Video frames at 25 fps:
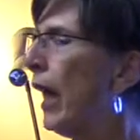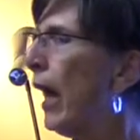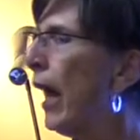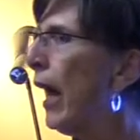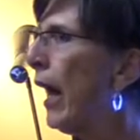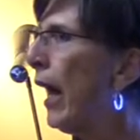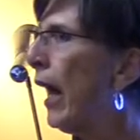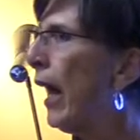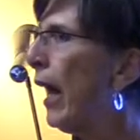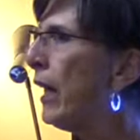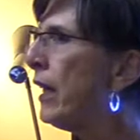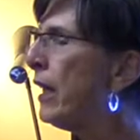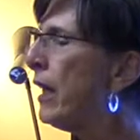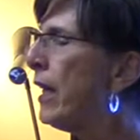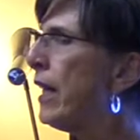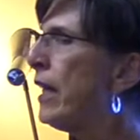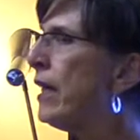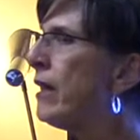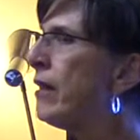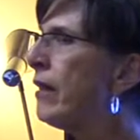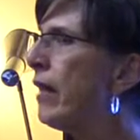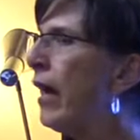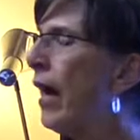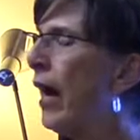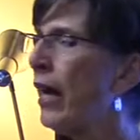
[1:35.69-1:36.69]
And
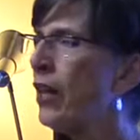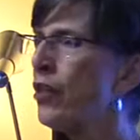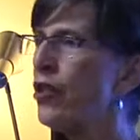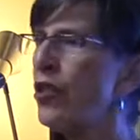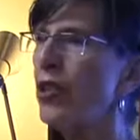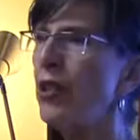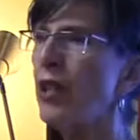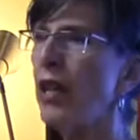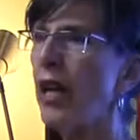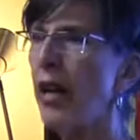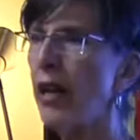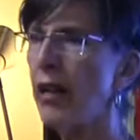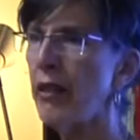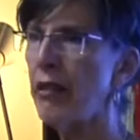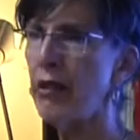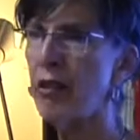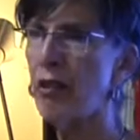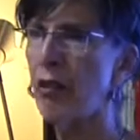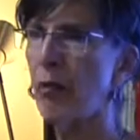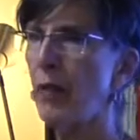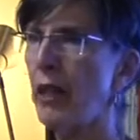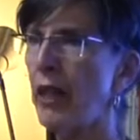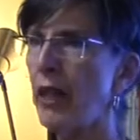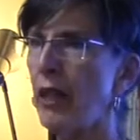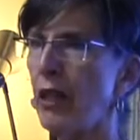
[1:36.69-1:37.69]
it's actually
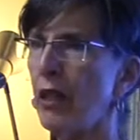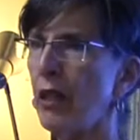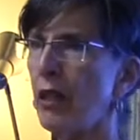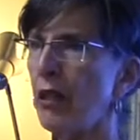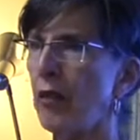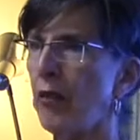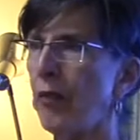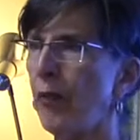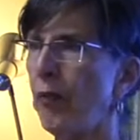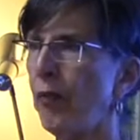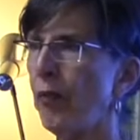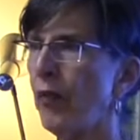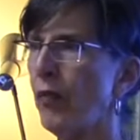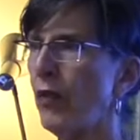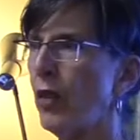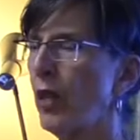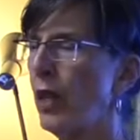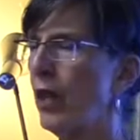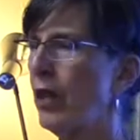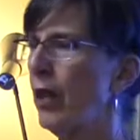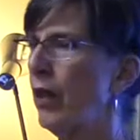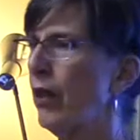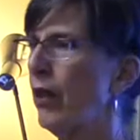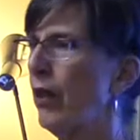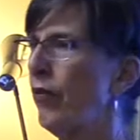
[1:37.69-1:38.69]
estimated
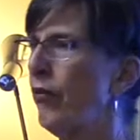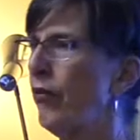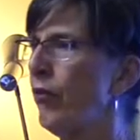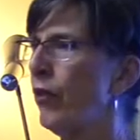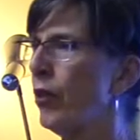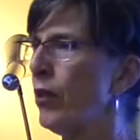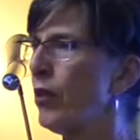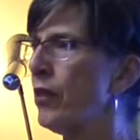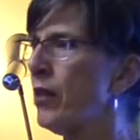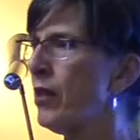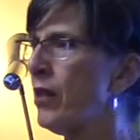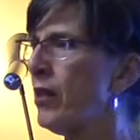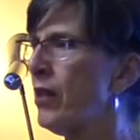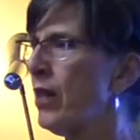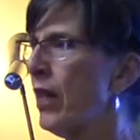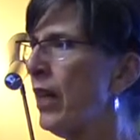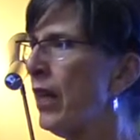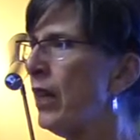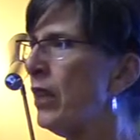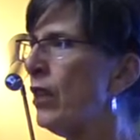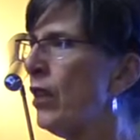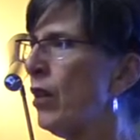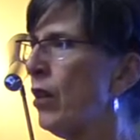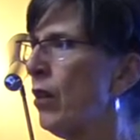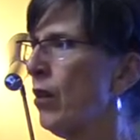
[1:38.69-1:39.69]
that in the first
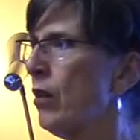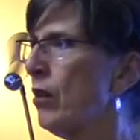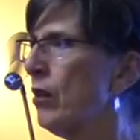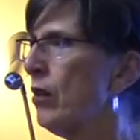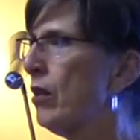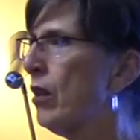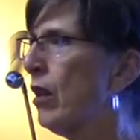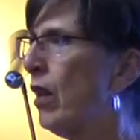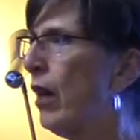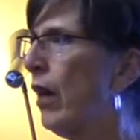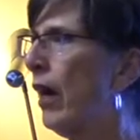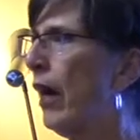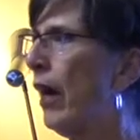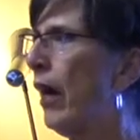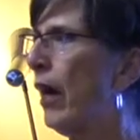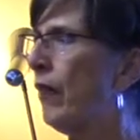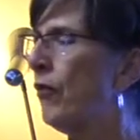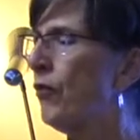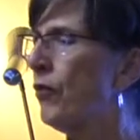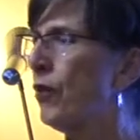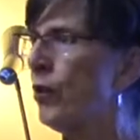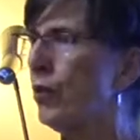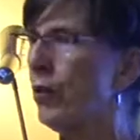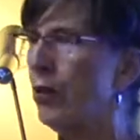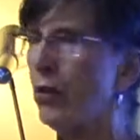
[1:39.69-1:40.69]
10 years
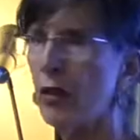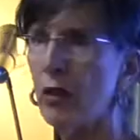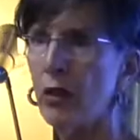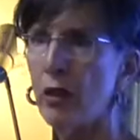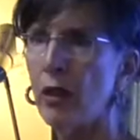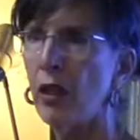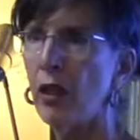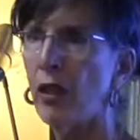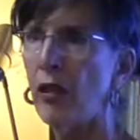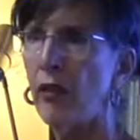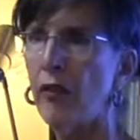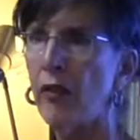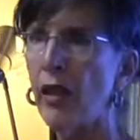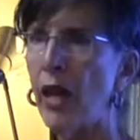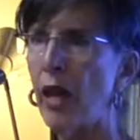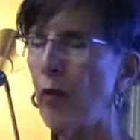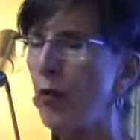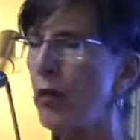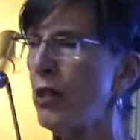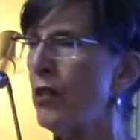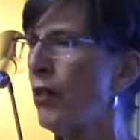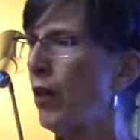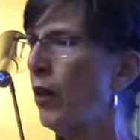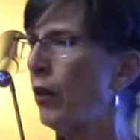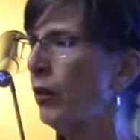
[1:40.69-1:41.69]
after that
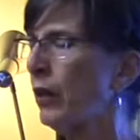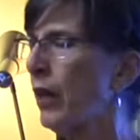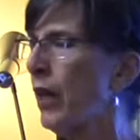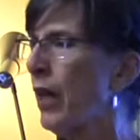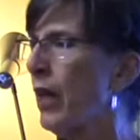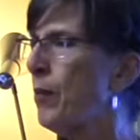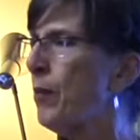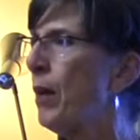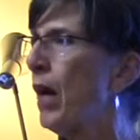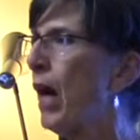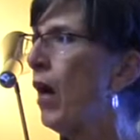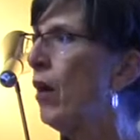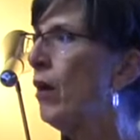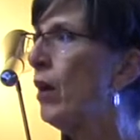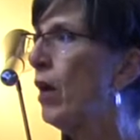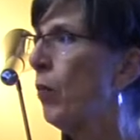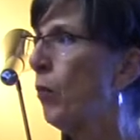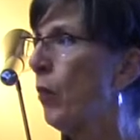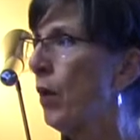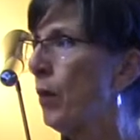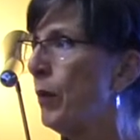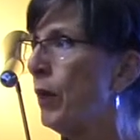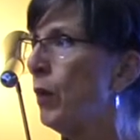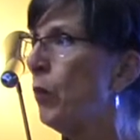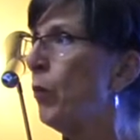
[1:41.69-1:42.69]
result came out and
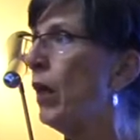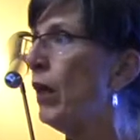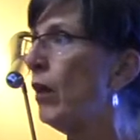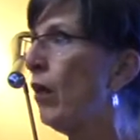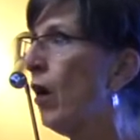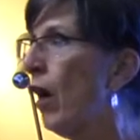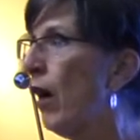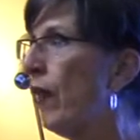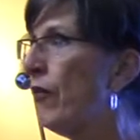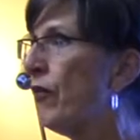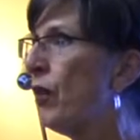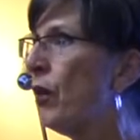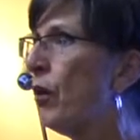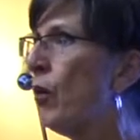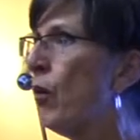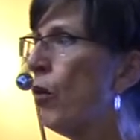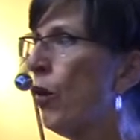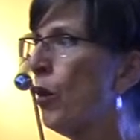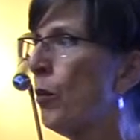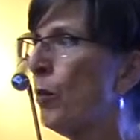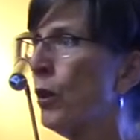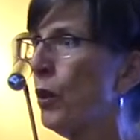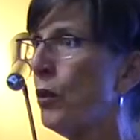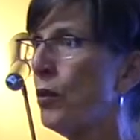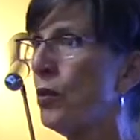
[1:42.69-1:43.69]
women went off their
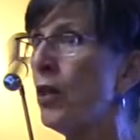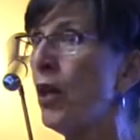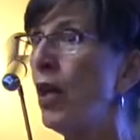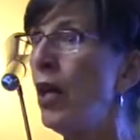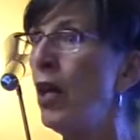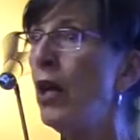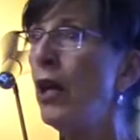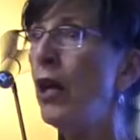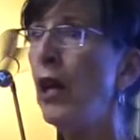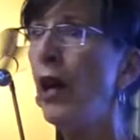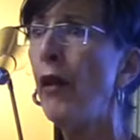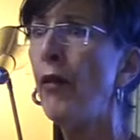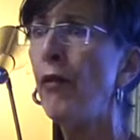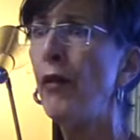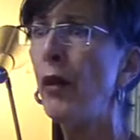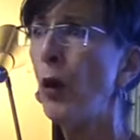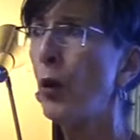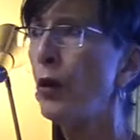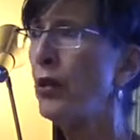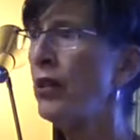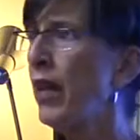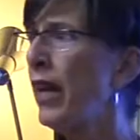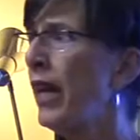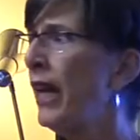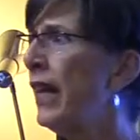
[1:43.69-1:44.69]
hormones, there
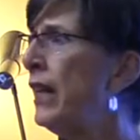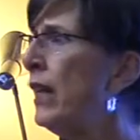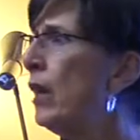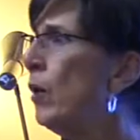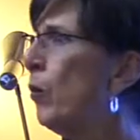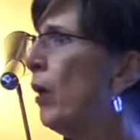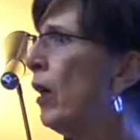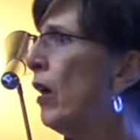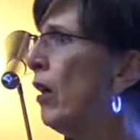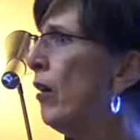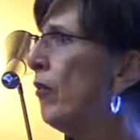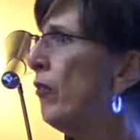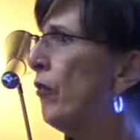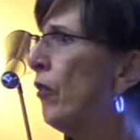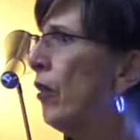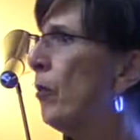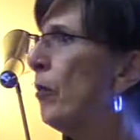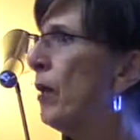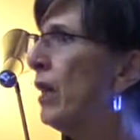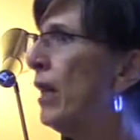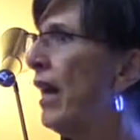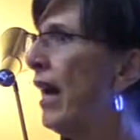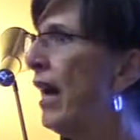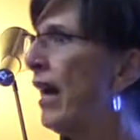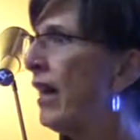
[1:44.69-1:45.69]
was anywhere from
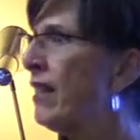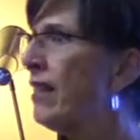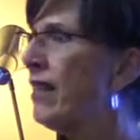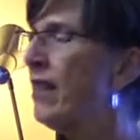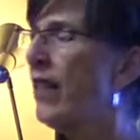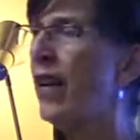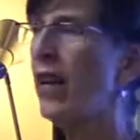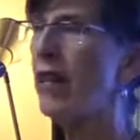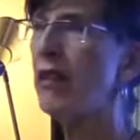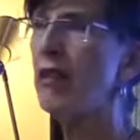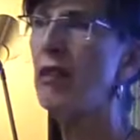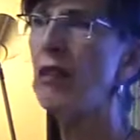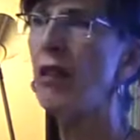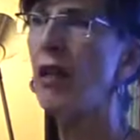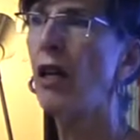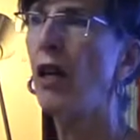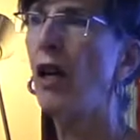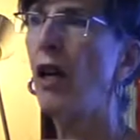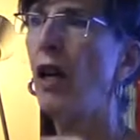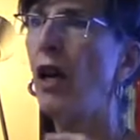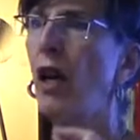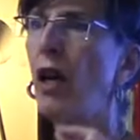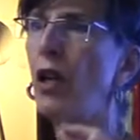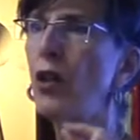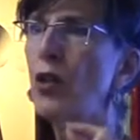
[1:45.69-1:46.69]
an excess
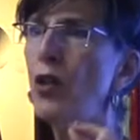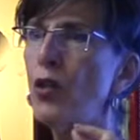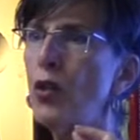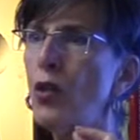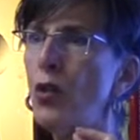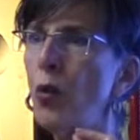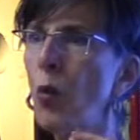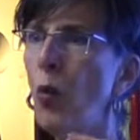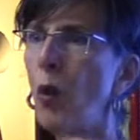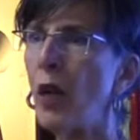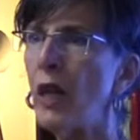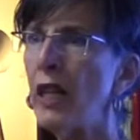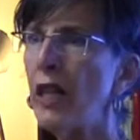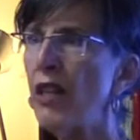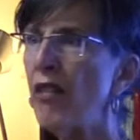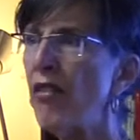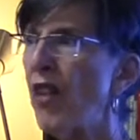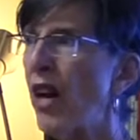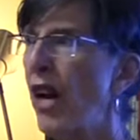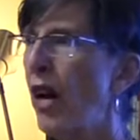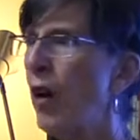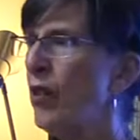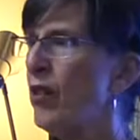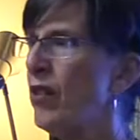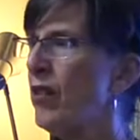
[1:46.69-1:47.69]

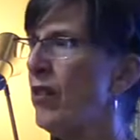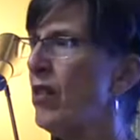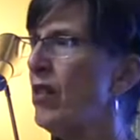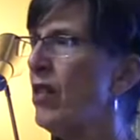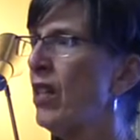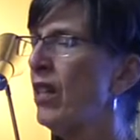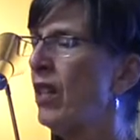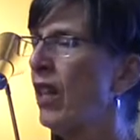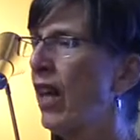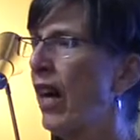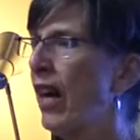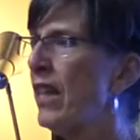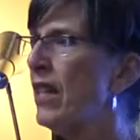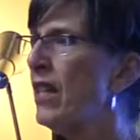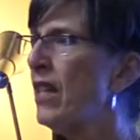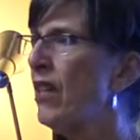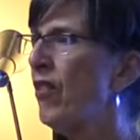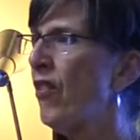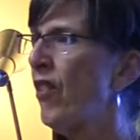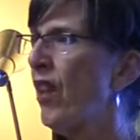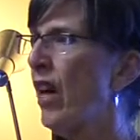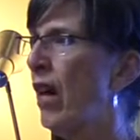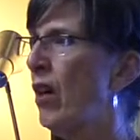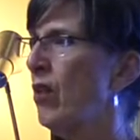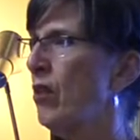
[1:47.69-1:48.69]
20,000 to
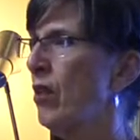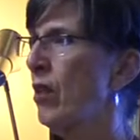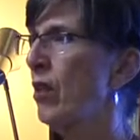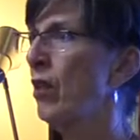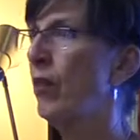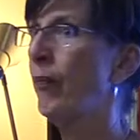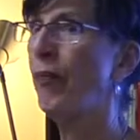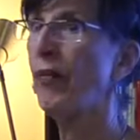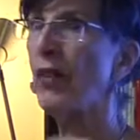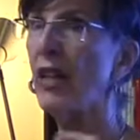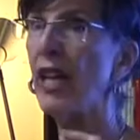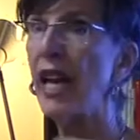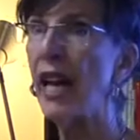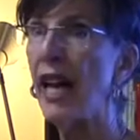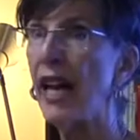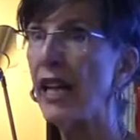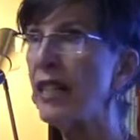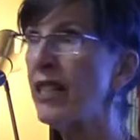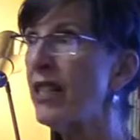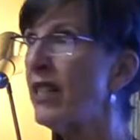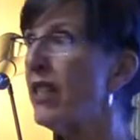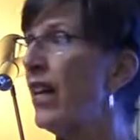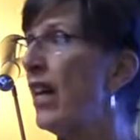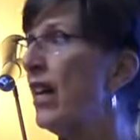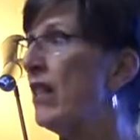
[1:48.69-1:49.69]
90,000
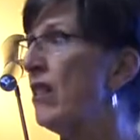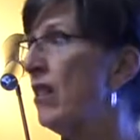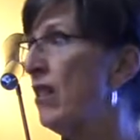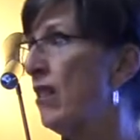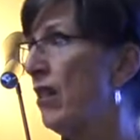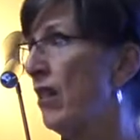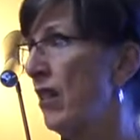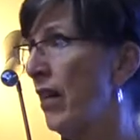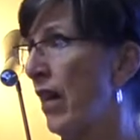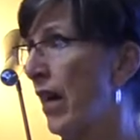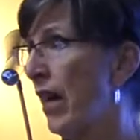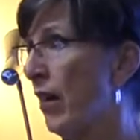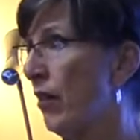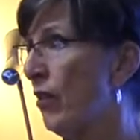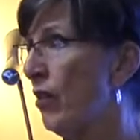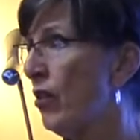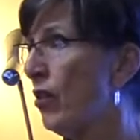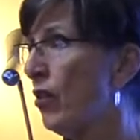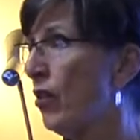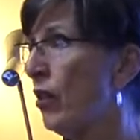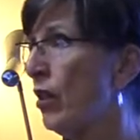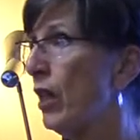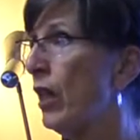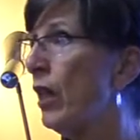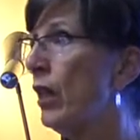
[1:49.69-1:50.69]
excess deaths
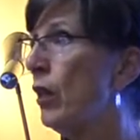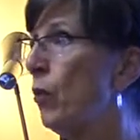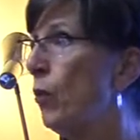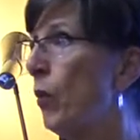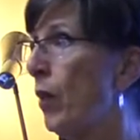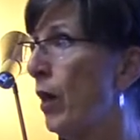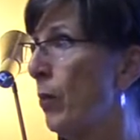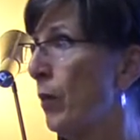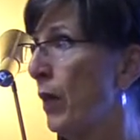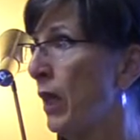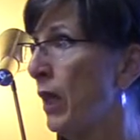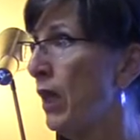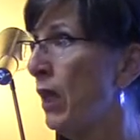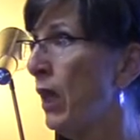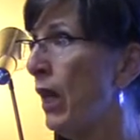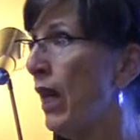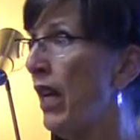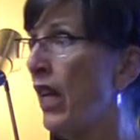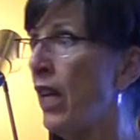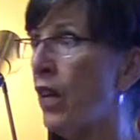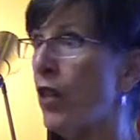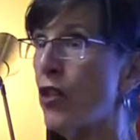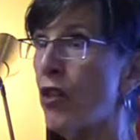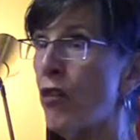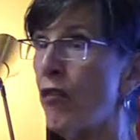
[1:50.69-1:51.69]
in women
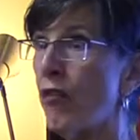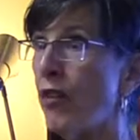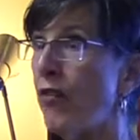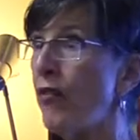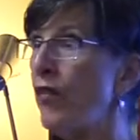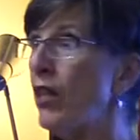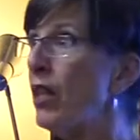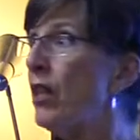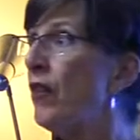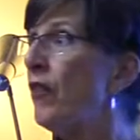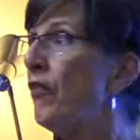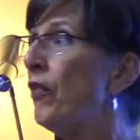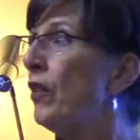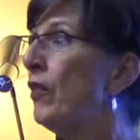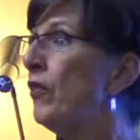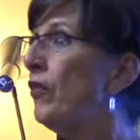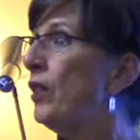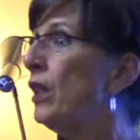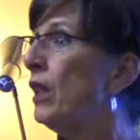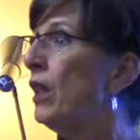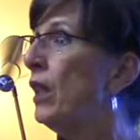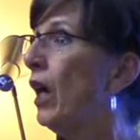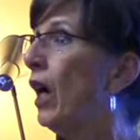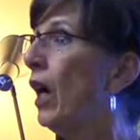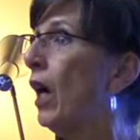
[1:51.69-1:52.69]
aged 50 to
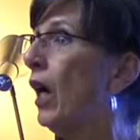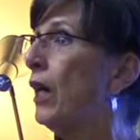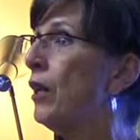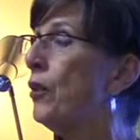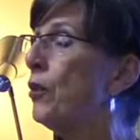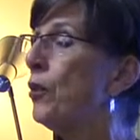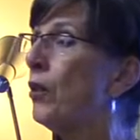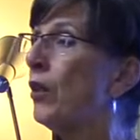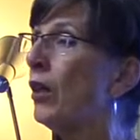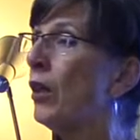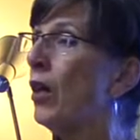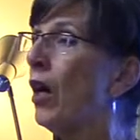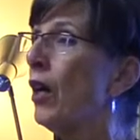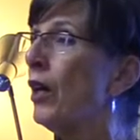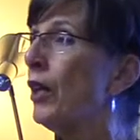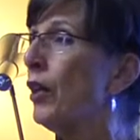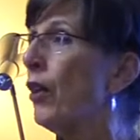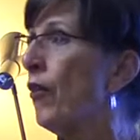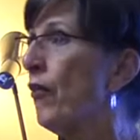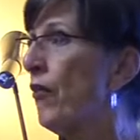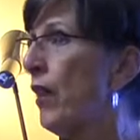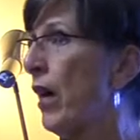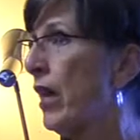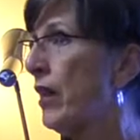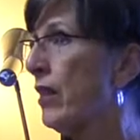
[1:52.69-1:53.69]
59 due to
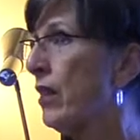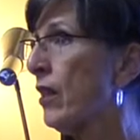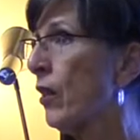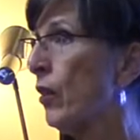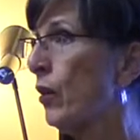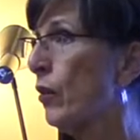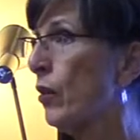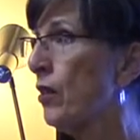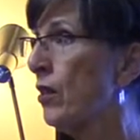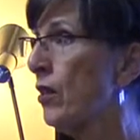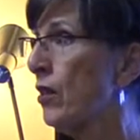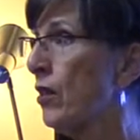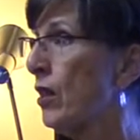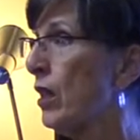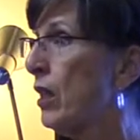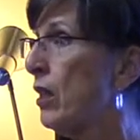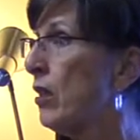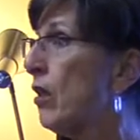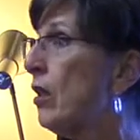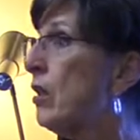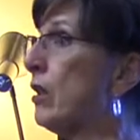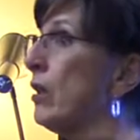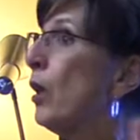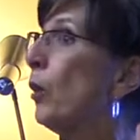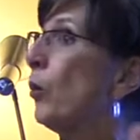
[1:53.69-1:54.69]
cardiovascular disease
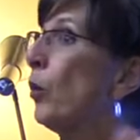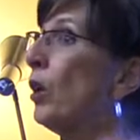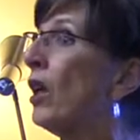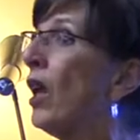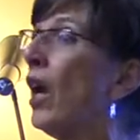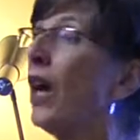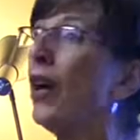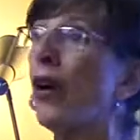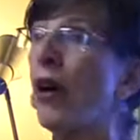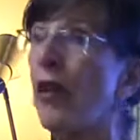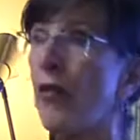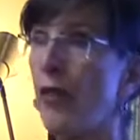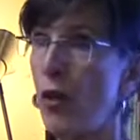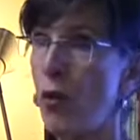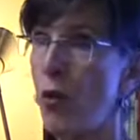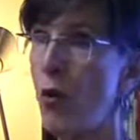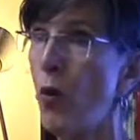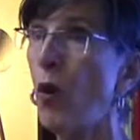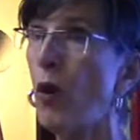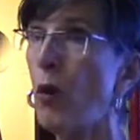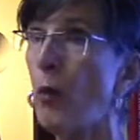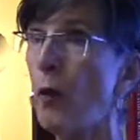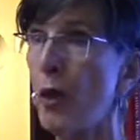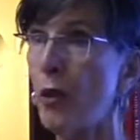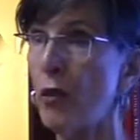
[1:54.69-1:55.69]
because they were not on their
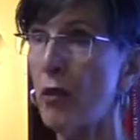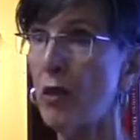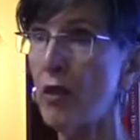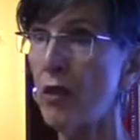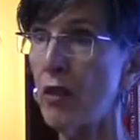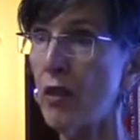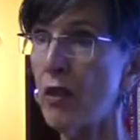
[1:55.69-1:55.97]
hormones.